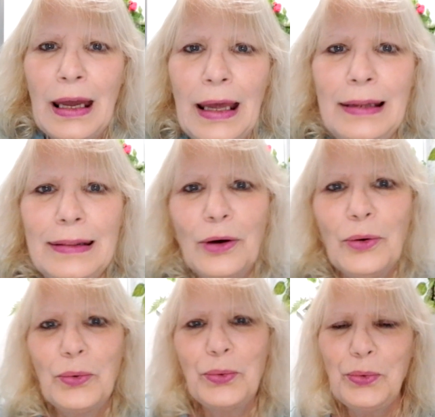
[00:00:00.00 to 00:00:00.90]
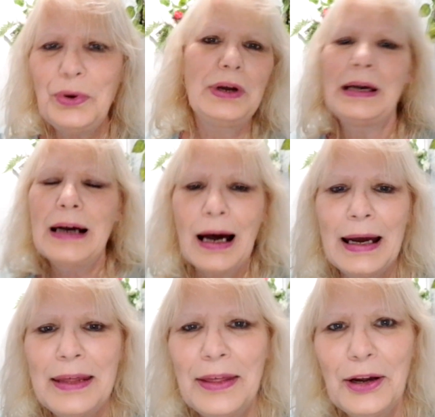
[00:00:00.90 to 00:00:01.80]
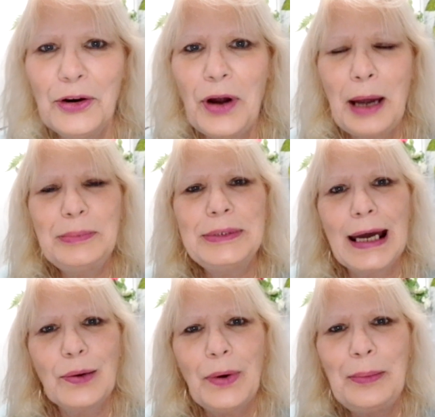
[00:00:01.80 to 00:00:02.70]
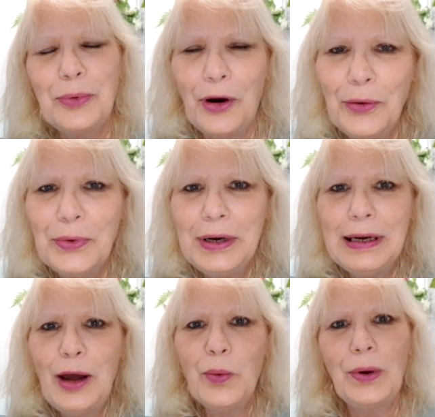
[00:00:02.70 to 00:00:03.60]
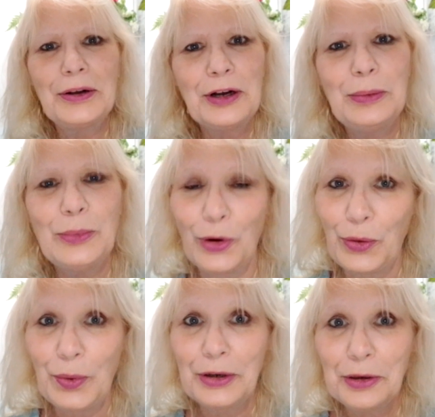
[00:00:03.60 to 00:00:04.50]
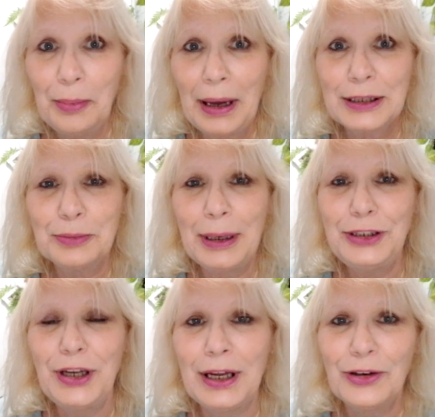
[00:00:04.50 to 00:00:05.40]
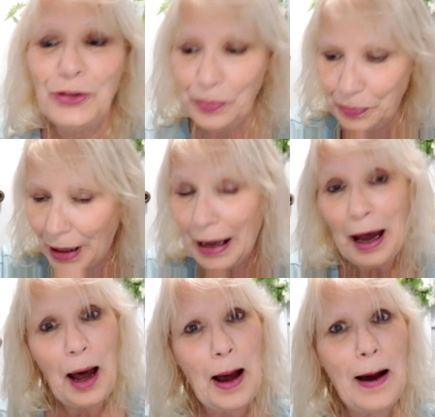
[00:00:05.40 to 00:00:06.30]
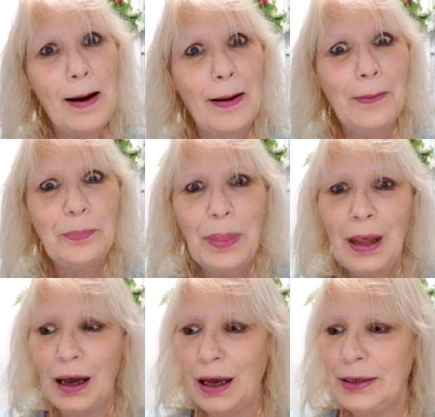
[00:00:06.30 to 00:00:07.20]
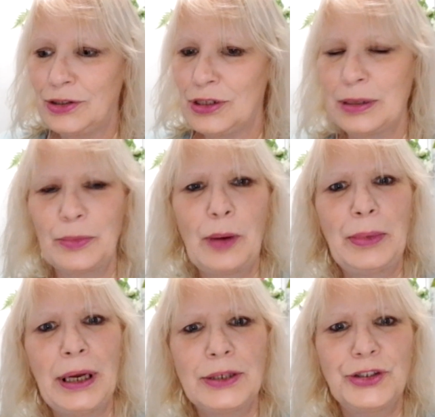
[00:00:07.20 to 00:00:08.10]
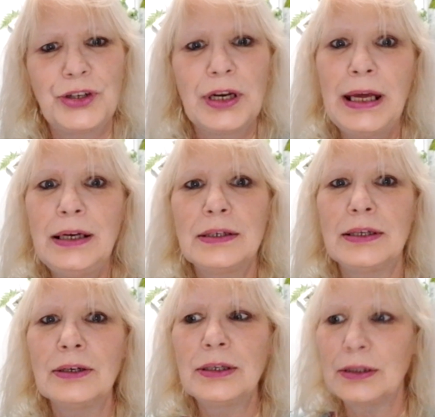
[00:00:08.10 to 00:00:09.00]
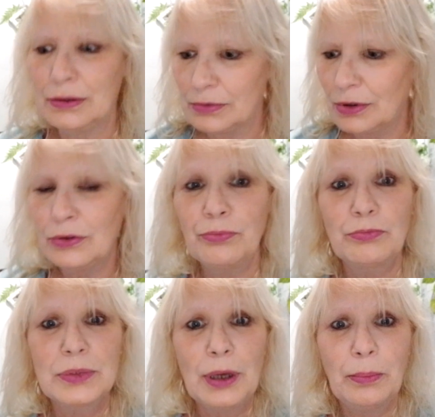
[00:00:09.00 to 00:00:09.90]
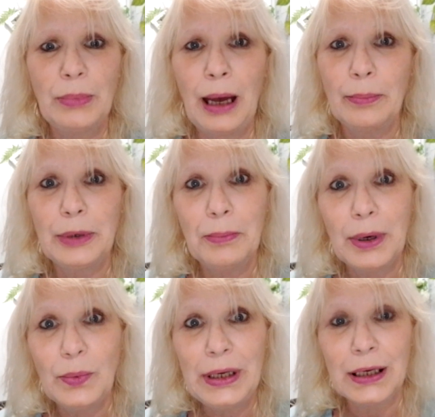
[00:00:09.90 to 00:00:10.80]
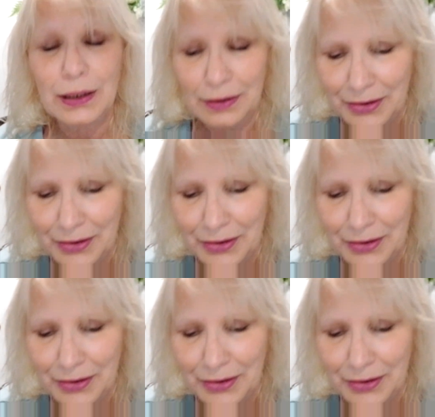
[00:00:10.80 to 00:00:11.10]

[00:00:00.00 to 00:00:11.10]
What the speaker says: Hello. Hi there. I'm DIY Bronwyn. Welcome back to my channel. I just am coming at you today to tell you a little something happened in my week.